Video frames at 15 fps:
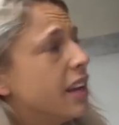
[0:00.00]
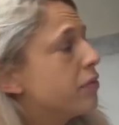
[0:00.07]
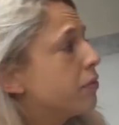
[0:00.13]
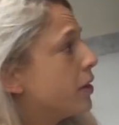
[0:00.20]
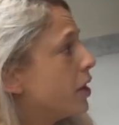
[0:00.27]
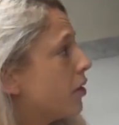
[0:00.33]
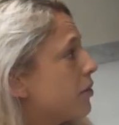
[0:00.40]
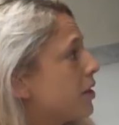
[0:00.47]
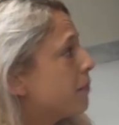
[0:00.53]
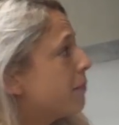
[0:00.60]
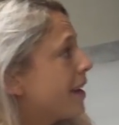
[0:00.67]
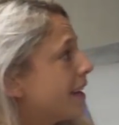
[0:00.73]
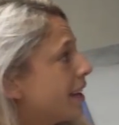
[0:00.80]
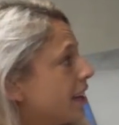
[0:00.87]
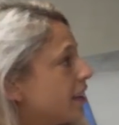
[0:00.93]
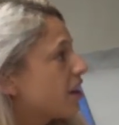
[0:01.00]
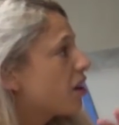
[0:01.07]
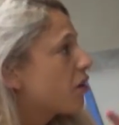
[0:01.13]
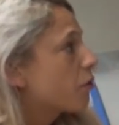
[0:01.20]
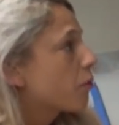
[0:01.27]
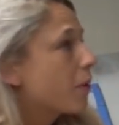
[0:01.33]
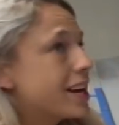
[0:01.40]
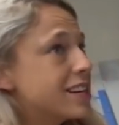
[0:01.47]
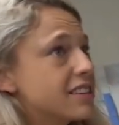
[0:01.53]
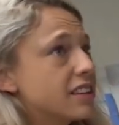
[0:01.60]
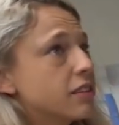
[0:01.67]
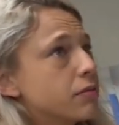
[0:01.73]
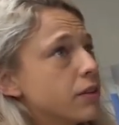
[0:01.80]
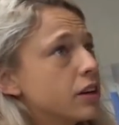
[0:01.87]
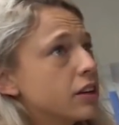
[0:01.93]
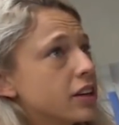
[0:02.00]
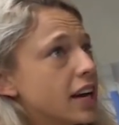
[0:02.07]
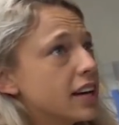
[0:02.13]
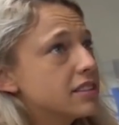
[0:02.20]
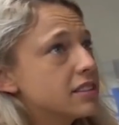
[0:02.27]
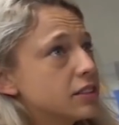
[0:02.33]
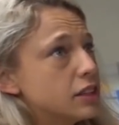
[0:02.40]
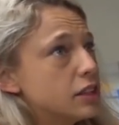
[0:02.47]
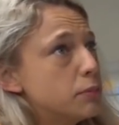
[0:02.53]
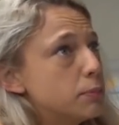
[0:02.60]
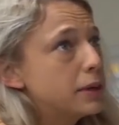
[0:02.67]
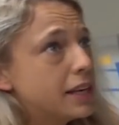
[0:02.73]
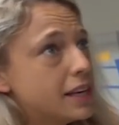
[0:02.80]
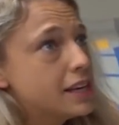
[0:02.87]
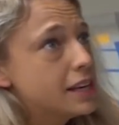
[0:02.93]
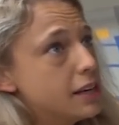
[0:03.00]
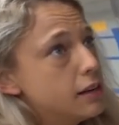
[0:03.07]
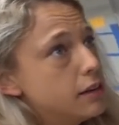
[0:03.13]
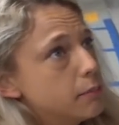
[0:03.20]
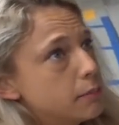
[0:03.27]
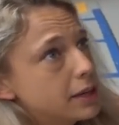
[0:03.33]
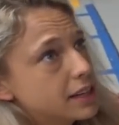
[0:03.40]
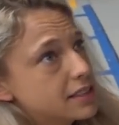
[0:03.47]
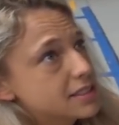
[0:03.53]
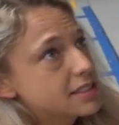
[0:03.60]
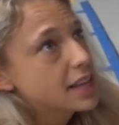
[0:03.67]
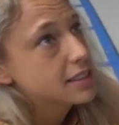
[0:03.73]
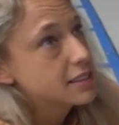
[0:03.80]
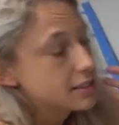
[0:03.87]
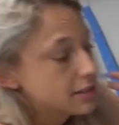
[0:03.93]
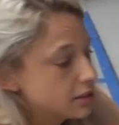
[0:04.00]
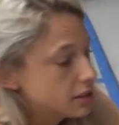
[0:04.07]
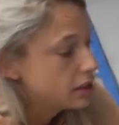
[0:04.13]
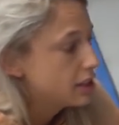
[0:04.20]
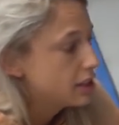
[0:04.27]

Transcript: If we only make it right to the front grass, so you pee, because that's,